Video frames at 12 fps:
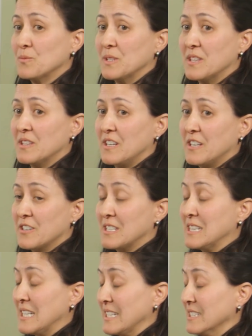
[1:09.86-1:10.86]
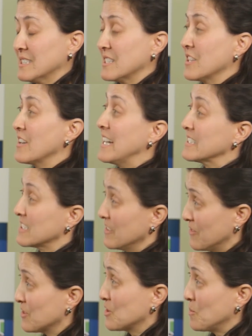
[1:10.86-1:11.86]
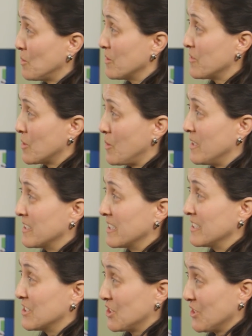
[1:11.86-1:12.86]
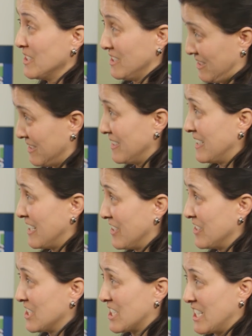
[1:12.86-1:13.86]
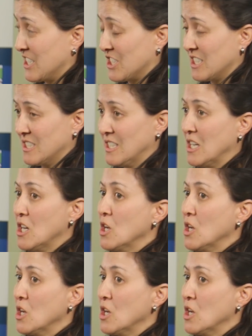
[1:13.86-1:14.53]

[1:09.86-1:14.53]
with our clients and they're asking for support for quality assurance in higher education,